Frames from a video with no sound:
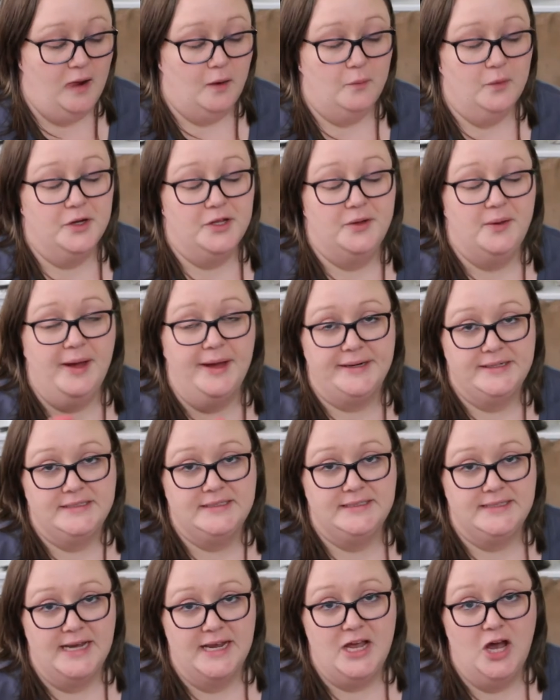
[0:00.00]
where you had
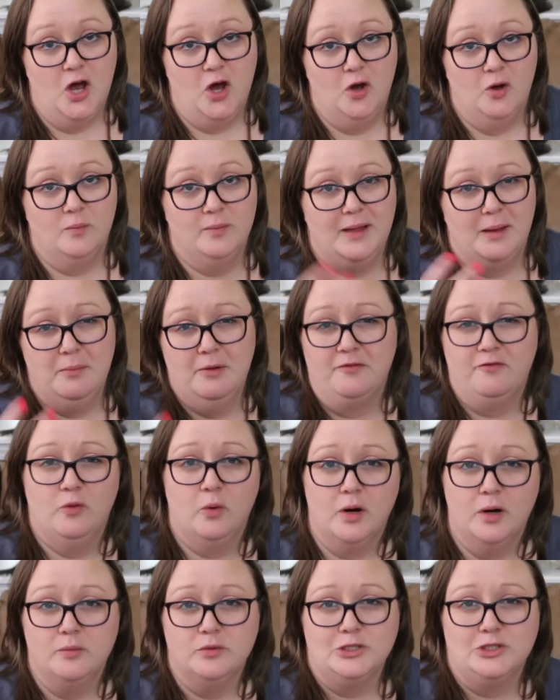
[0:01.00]
to stay home, like
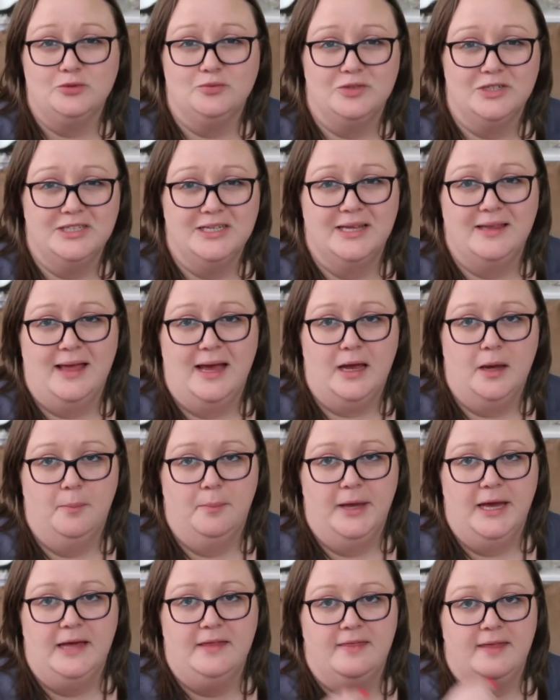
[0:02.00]
before it was really like a
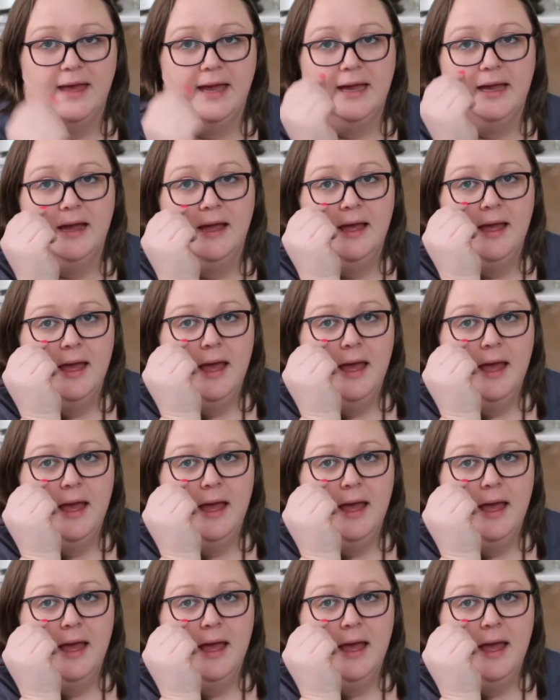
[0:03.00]
big thing.